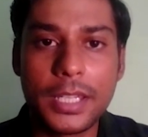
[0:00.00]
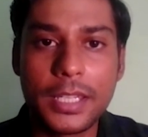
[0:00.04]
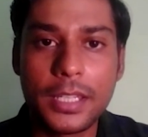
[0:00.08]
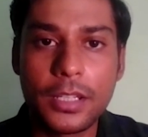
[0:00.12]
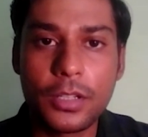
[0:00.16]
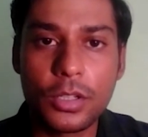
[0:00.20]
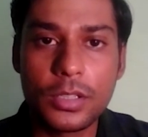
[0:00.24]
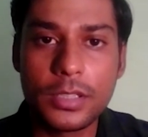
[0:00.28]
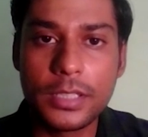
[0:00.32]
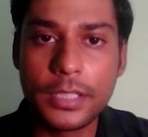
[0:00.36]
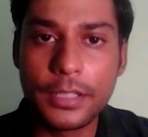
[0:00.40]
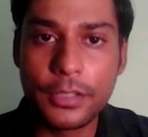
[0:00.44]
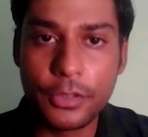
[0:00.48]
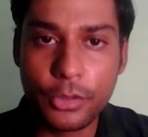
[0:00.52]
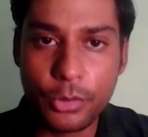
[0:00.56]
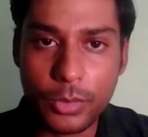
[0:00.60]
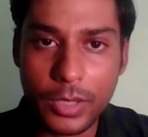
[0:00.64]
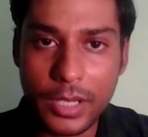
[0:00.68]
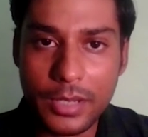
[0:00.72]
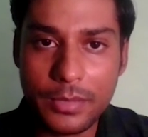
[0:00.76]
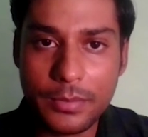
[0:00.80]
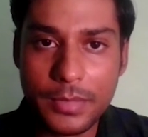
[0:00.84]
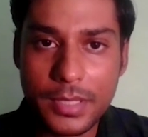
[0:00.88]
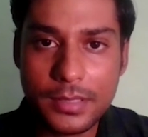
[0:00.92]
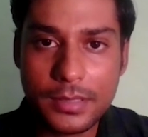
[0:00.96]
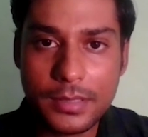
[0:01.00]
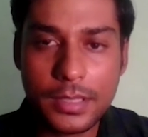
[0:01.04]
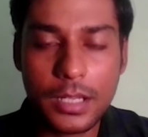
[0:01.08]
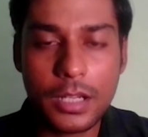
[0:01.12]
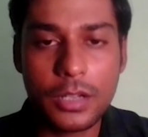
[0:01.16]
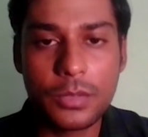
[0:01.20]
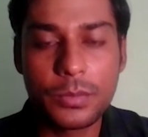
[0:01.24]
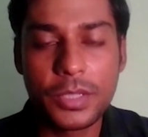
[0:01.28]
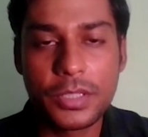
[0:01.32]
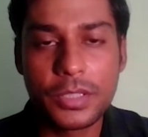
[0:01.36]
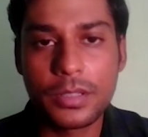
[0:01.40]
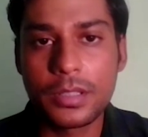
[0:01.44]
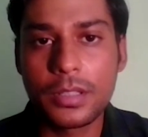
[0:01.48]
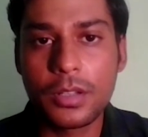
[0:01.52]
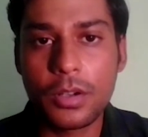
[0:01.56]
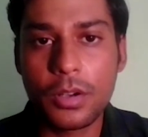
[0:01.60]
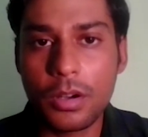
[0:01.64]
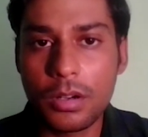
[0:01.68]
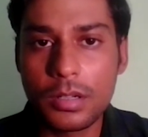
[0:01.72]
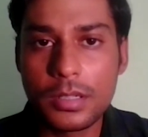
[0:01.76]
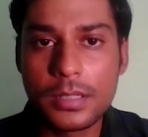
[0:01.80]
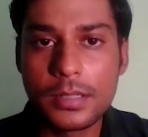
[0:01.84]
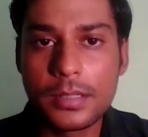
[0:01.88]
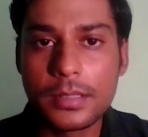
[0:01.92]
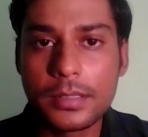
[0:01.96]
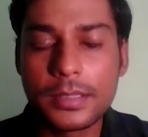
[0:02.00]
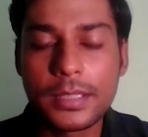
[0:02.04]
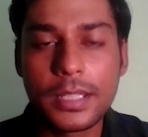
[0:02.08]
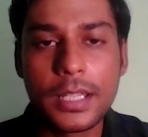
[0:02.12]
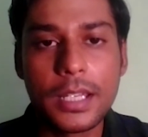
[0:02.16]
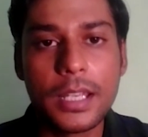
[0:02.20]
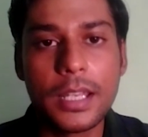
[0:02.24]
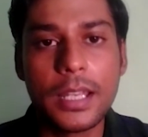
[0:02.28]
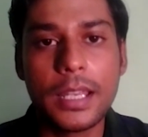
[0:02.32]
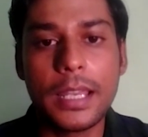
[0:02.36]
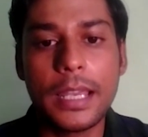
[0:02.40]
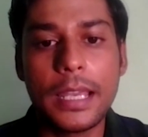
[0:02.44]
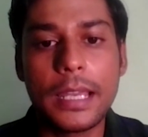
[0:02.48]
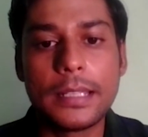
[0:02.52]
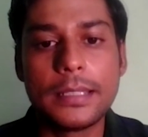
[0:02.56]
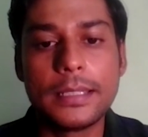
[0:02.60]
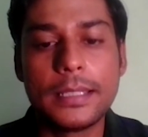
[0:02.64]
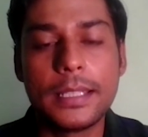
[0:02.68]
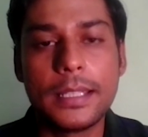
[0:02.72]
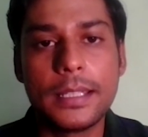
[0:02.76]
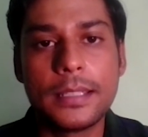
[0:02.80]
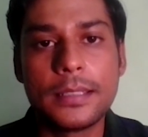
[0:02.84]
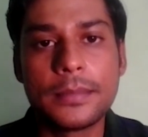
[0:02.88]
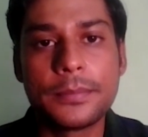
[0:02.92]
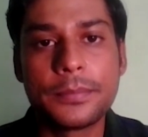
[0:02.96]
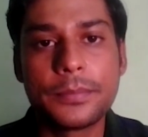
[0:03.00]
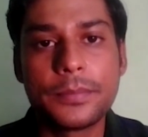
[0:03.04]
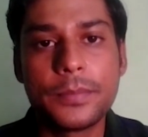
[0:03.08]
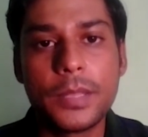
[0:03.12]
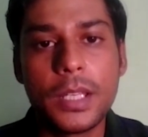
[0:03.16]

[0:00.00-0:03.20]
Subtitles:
checking on their requirements, how much are the orders, and then